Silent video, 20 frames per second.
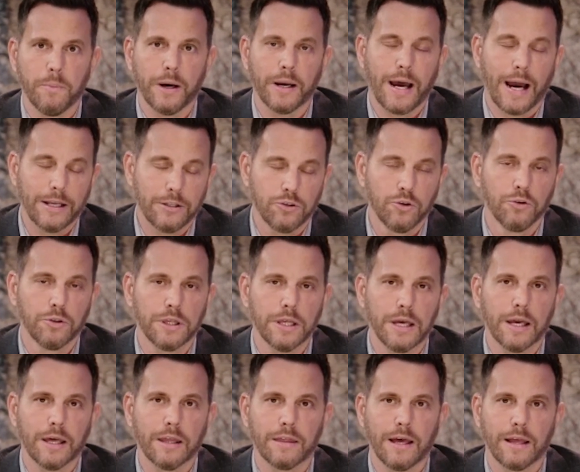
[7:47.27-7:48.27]
But I do
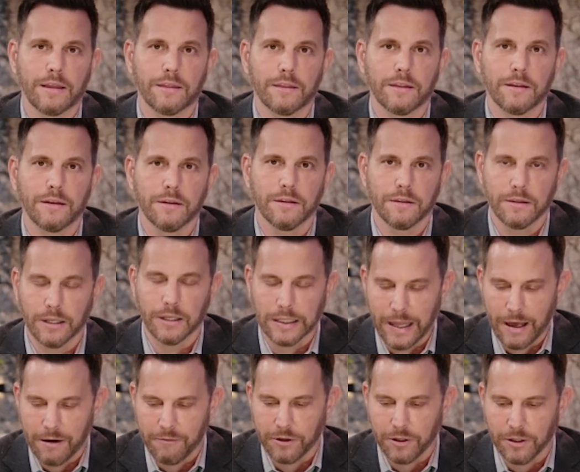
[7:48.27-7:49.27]
think that the
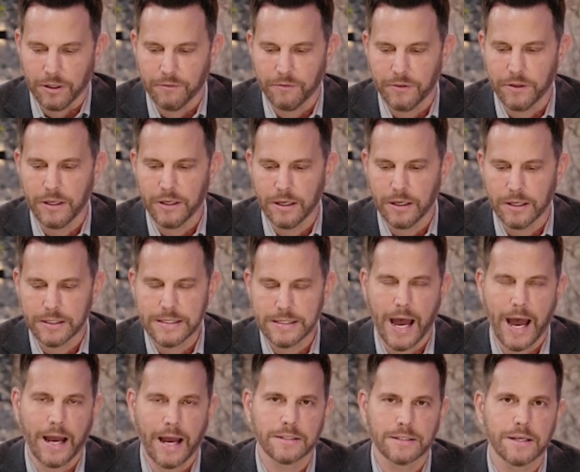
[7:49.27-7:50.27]
level of the
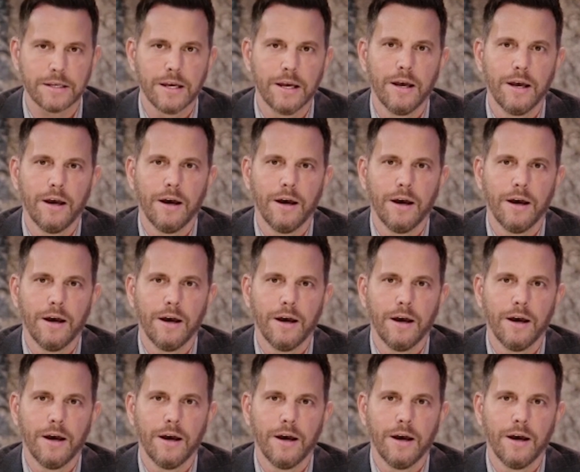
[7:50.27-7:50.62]
attacks